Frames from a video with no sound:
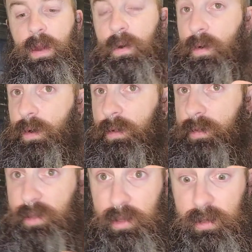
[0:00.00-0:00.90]
or
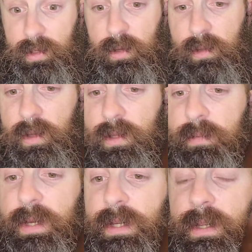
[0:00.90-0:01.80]
too loose
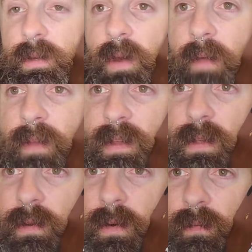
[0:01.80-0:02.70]
because you do have these
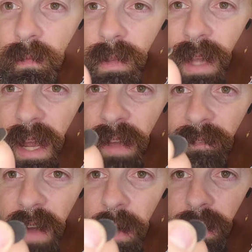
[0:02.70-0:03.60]
little tiny
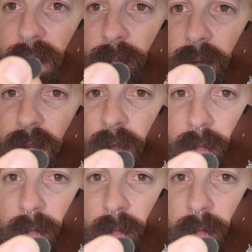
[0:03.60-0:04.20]
felts to put on the